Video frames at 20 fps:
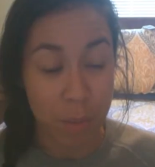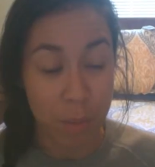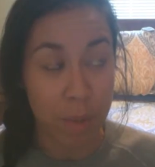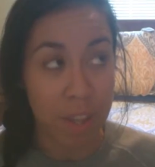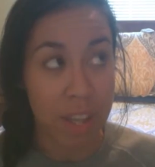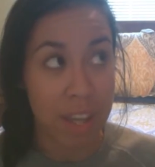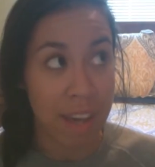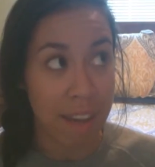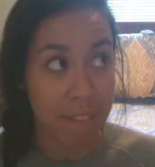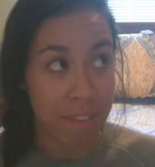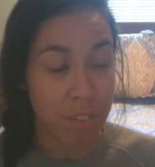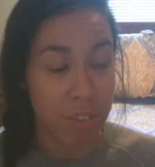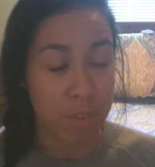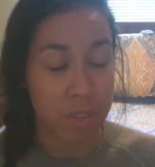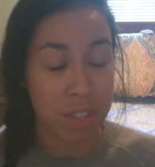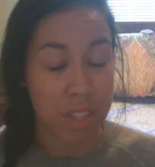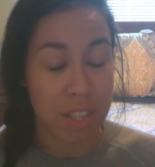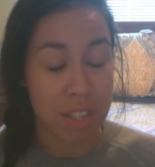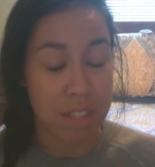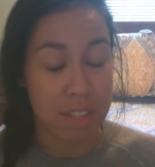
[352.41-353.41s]
we have
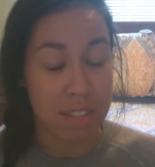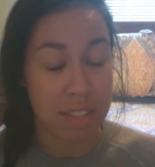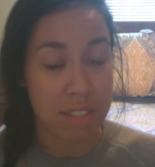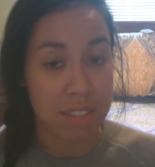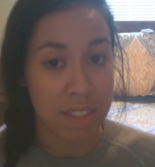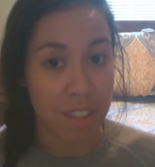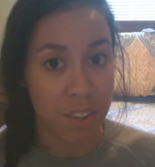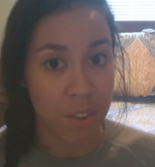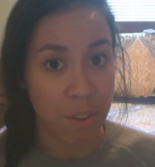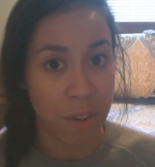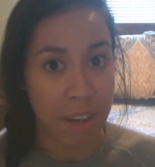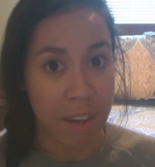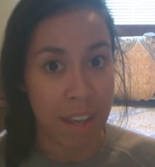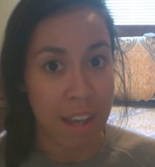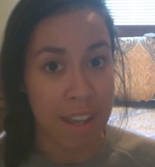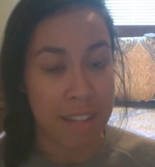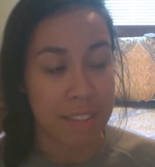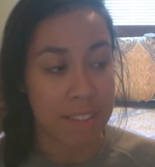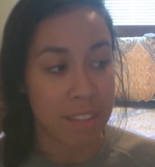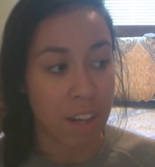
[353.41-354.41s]
noticed his stuttering
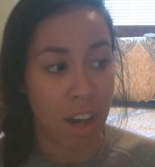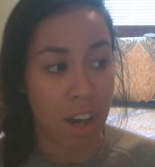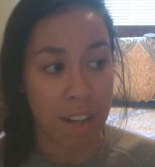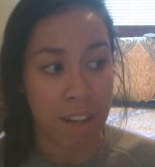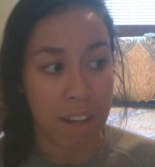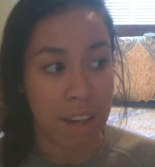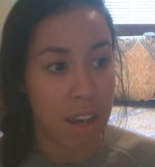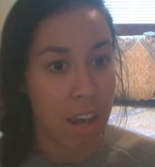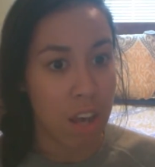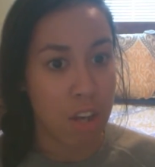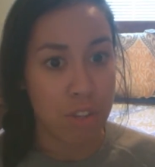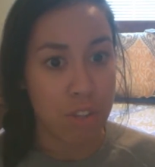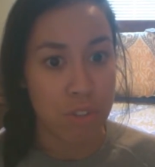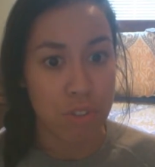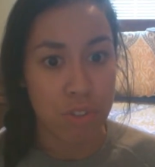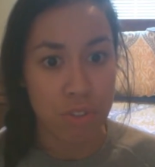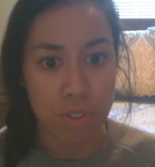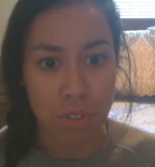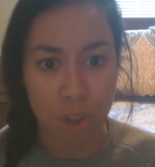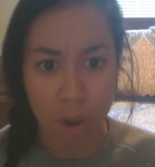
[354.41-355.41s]
has gotten
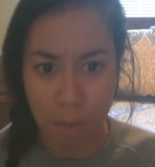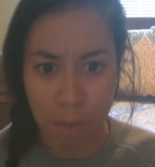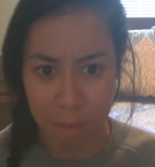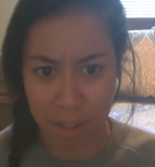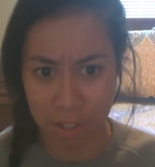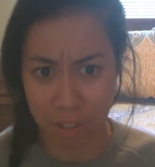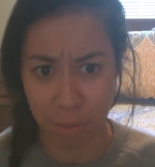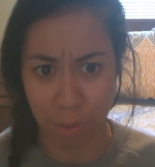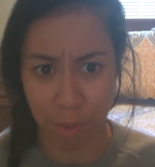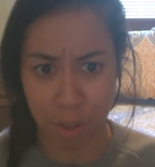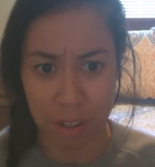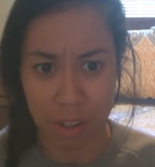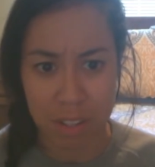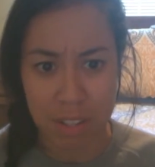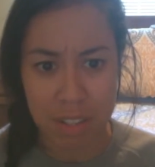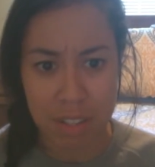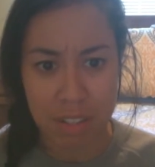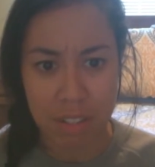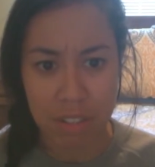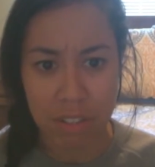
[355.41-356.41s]
so much
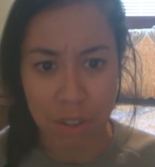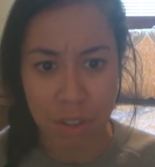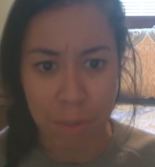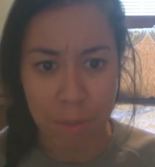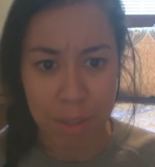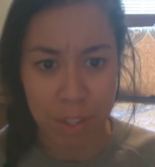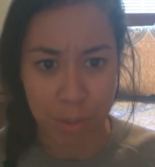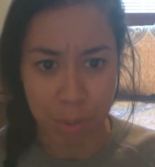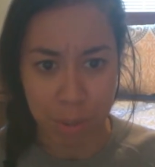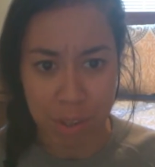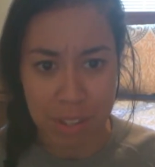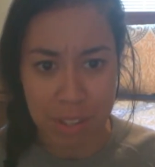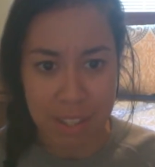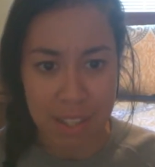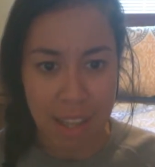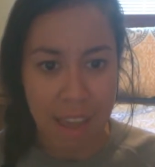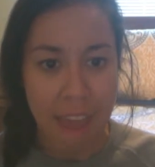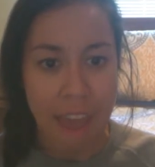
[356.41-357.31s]
worse, so much worse.